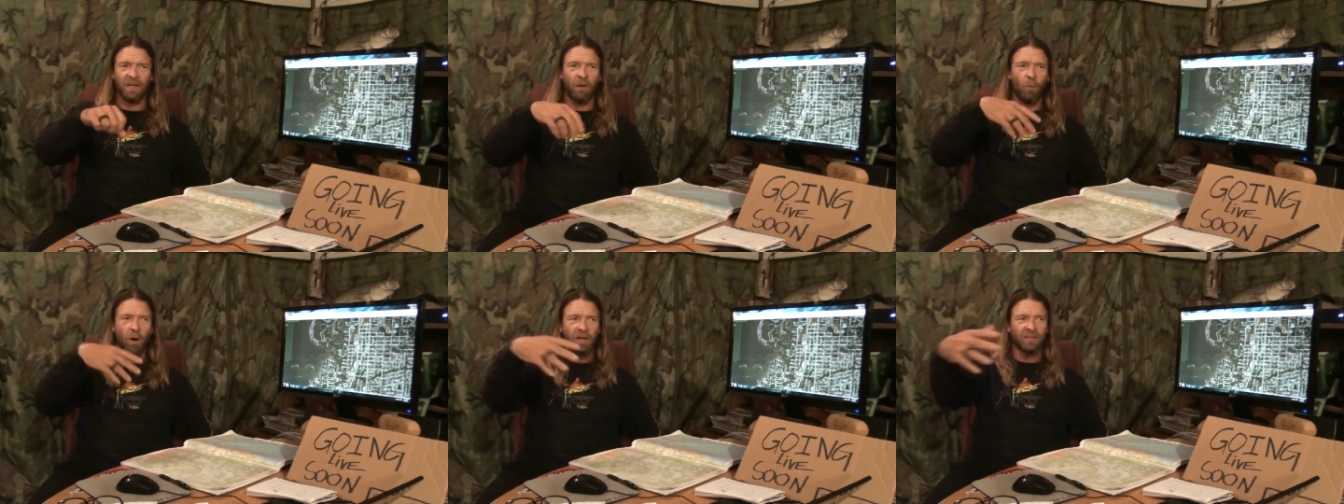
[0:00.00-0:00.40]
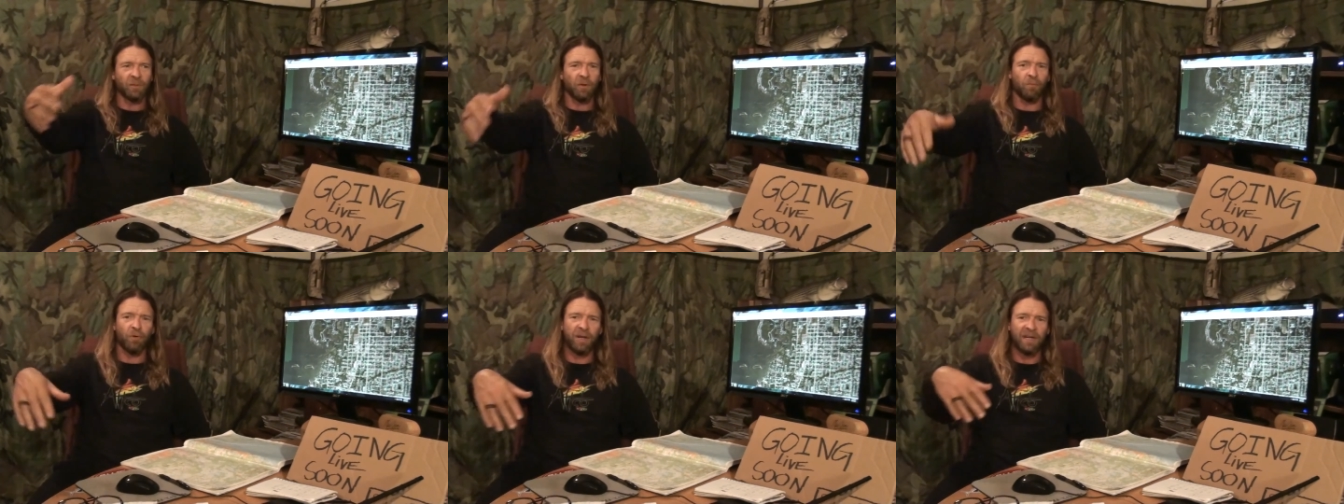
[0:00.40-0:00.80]
a
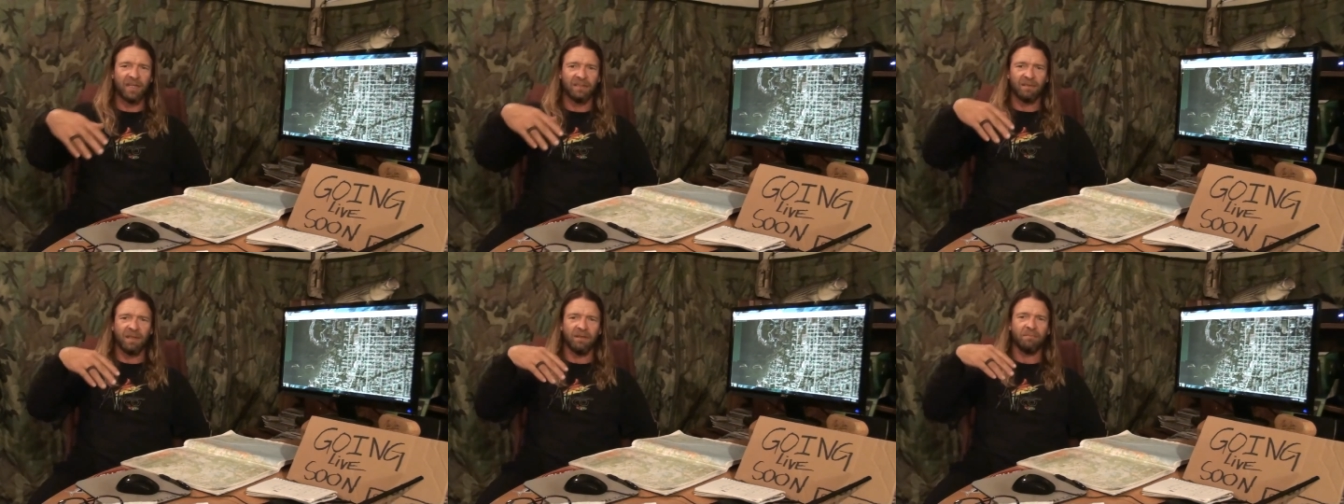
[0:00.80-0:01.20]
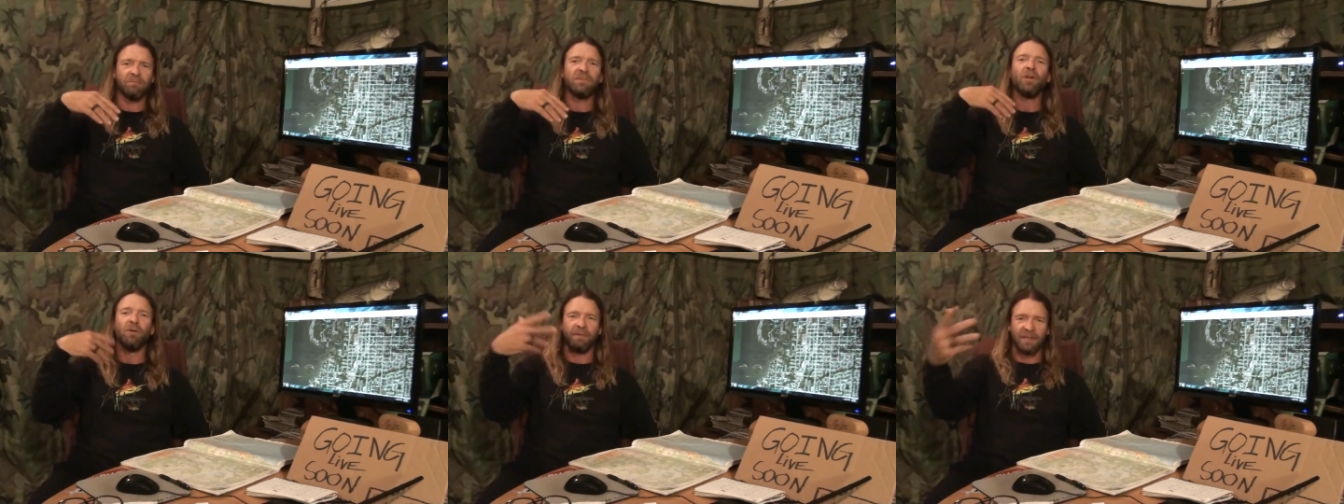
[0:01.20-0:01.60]
marina,
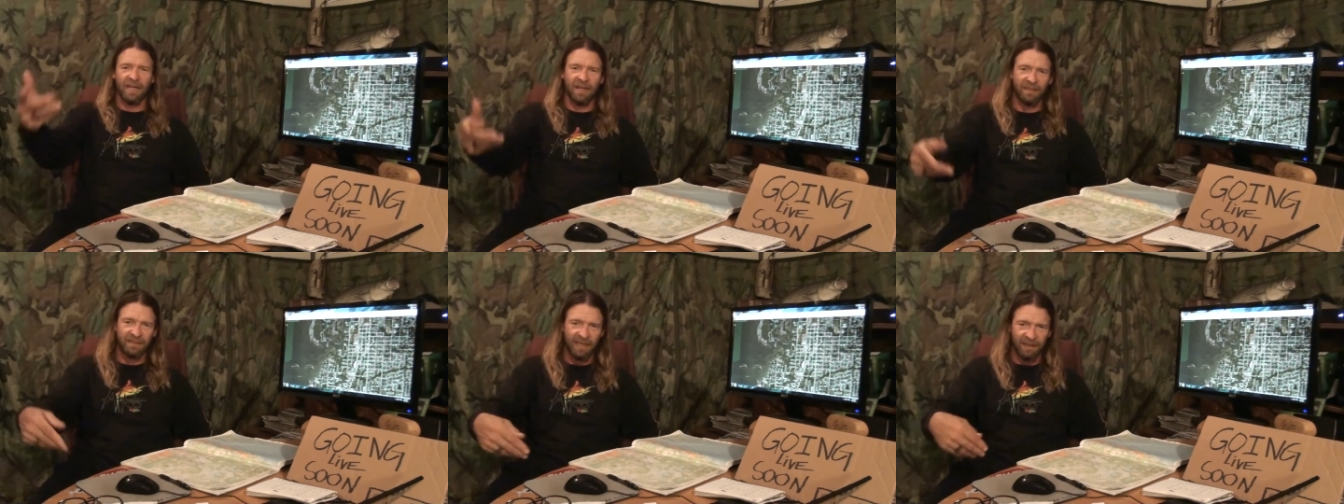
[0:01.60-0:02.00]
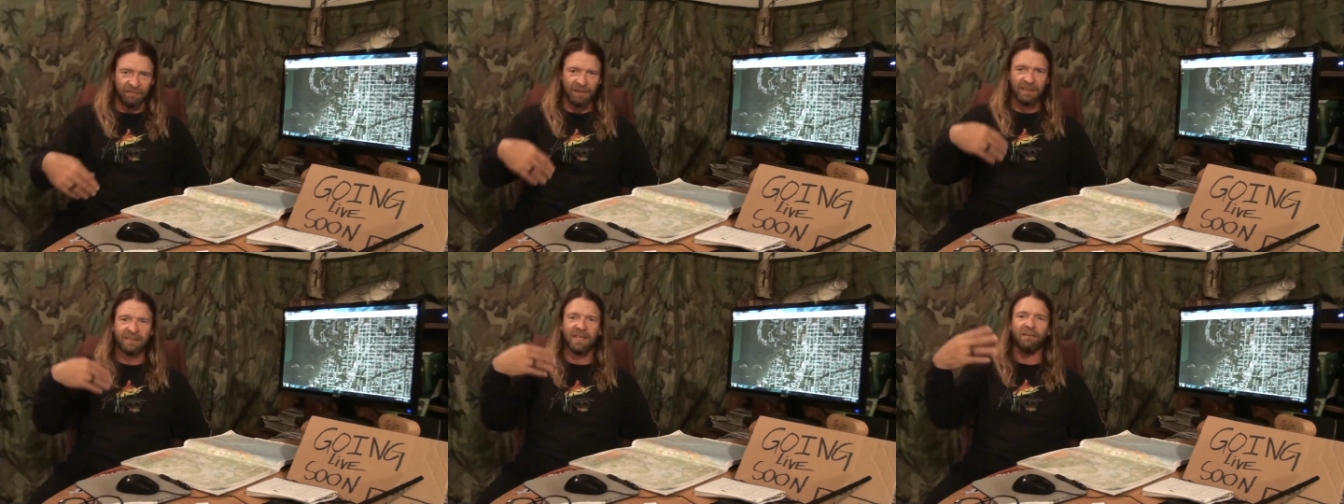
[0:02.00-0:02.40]
to get a dinghy
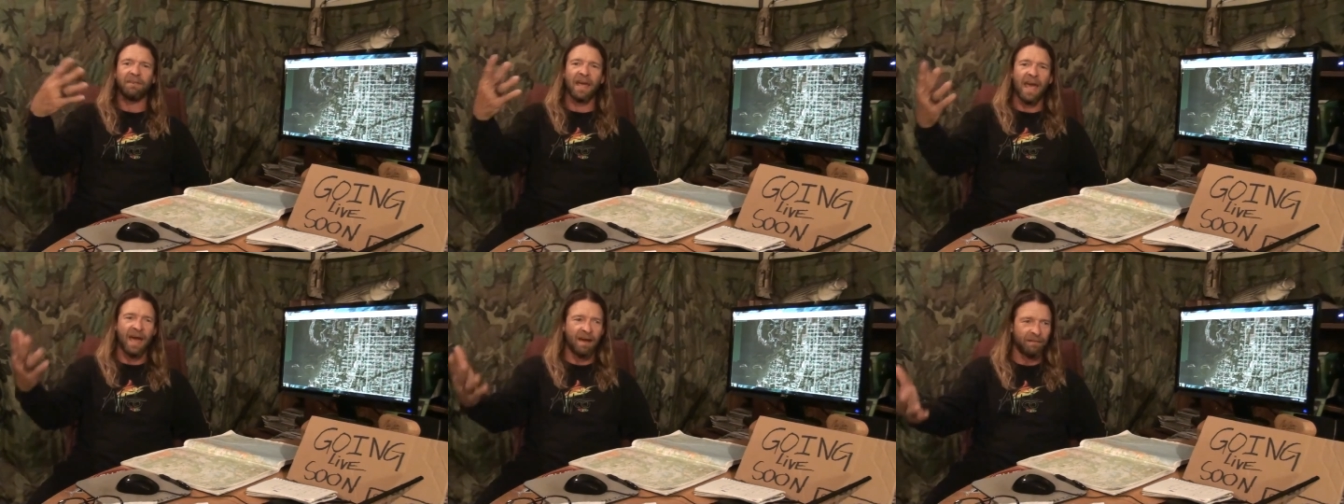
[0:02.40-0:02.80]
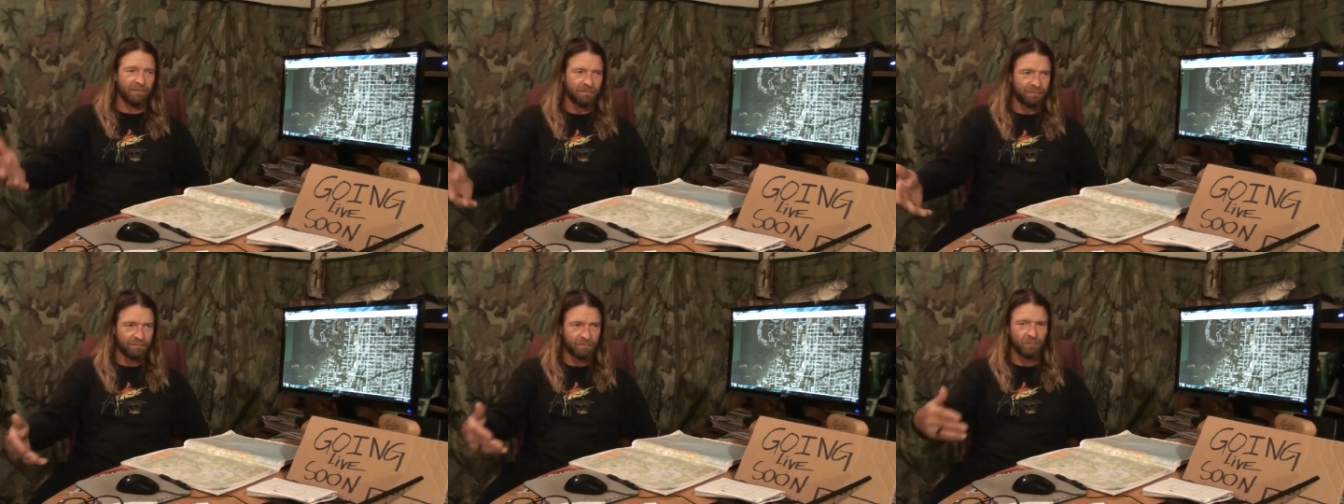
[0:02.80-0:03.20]
fee, see if they
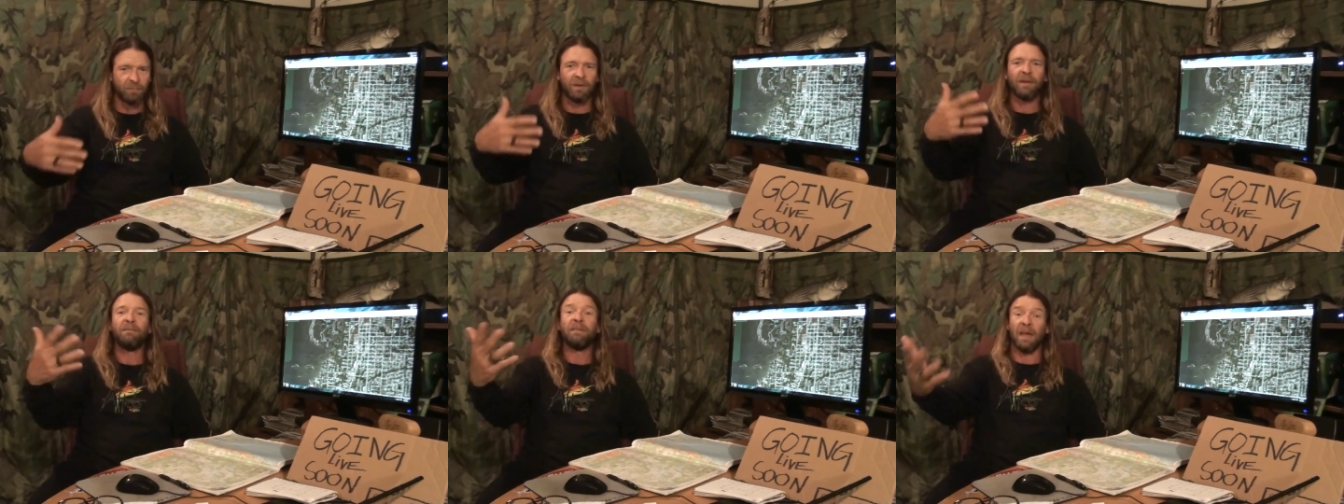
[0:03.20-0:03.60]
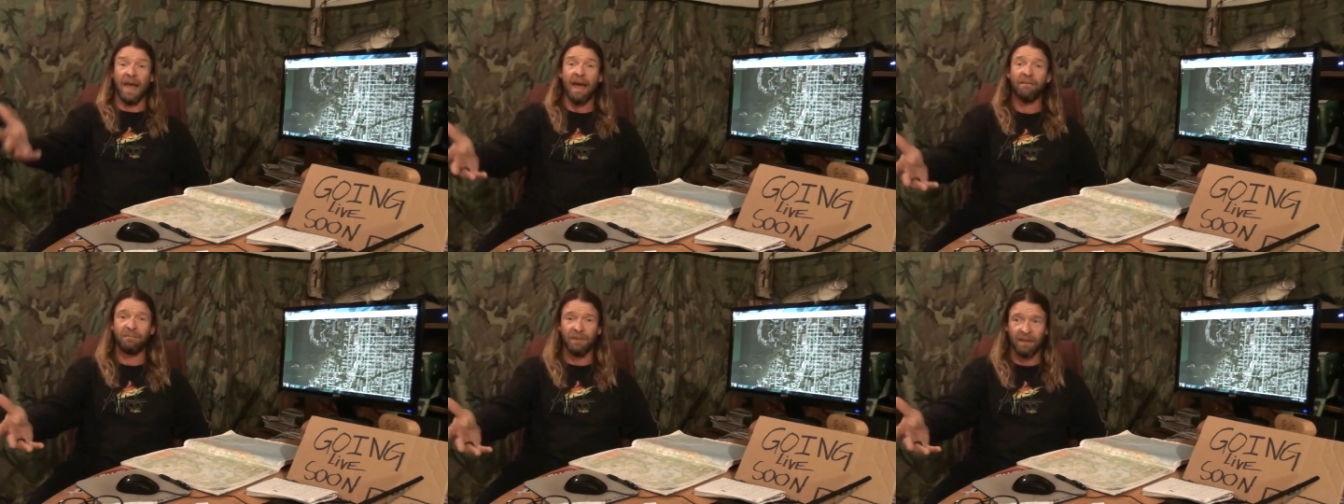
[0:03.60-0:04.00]
have,
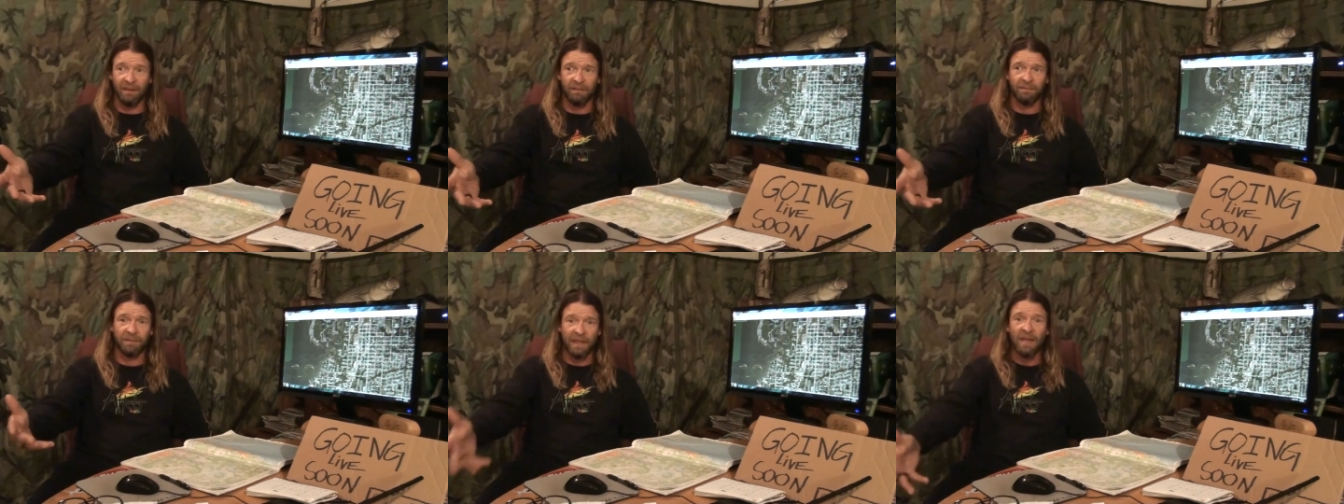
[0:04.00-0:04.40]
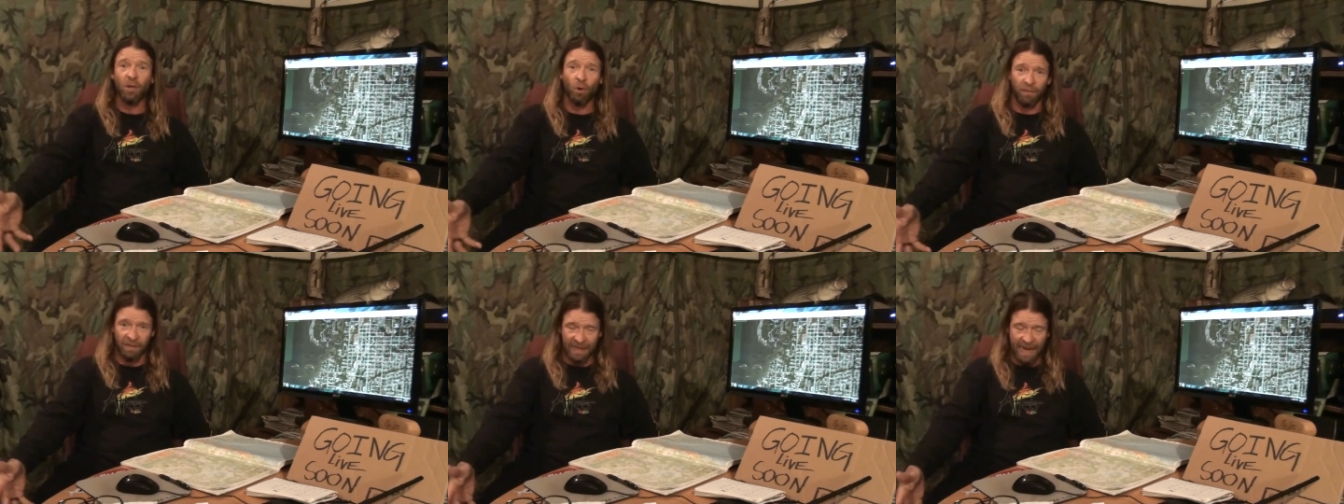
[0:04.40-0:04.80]
if they
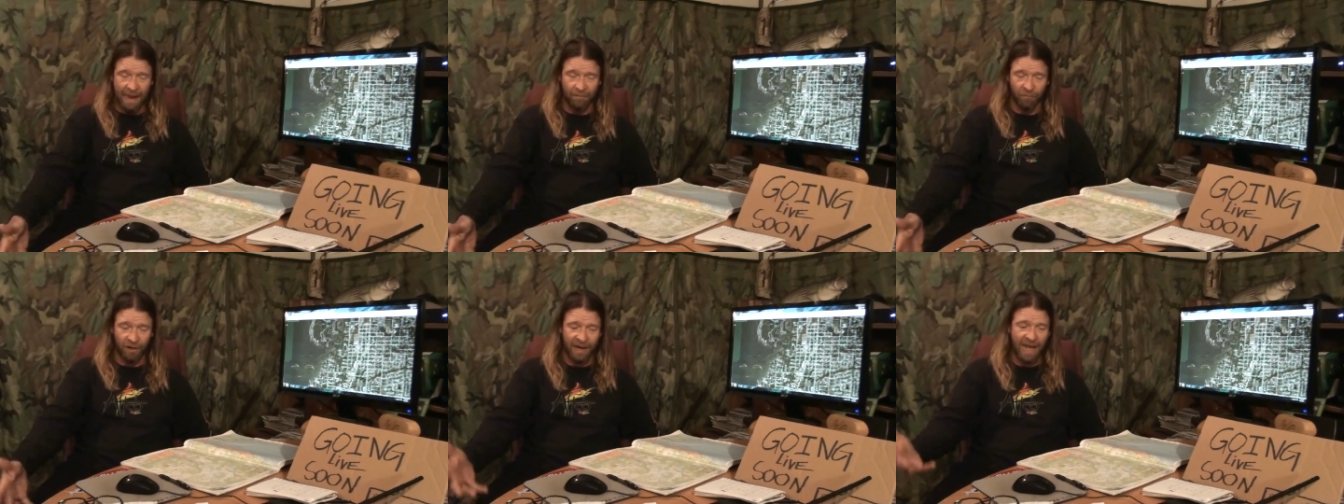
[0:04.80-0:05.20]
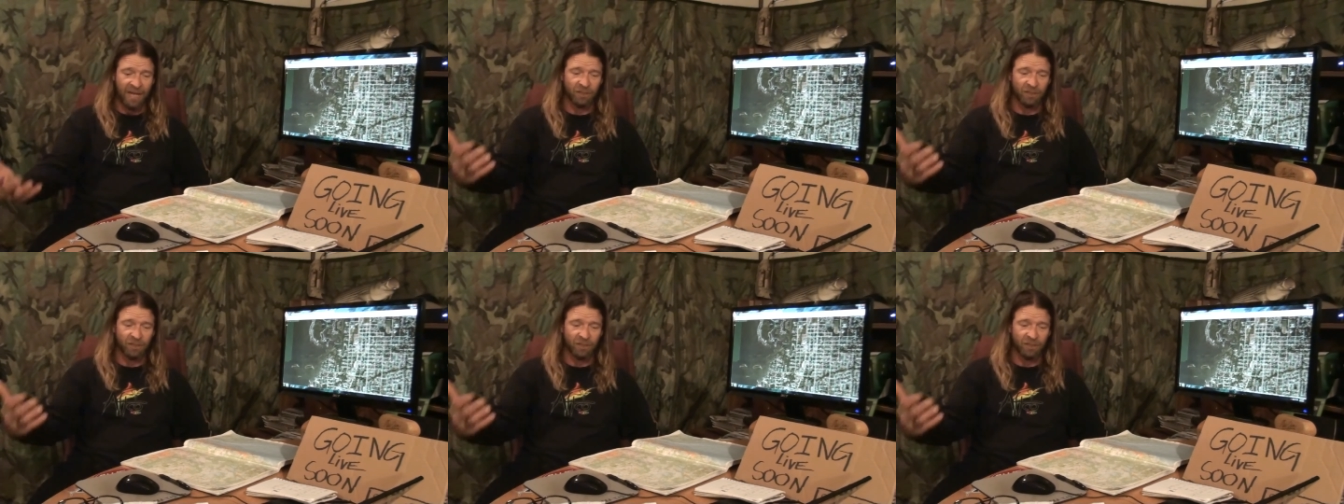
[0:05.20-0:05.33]
knew of the campground.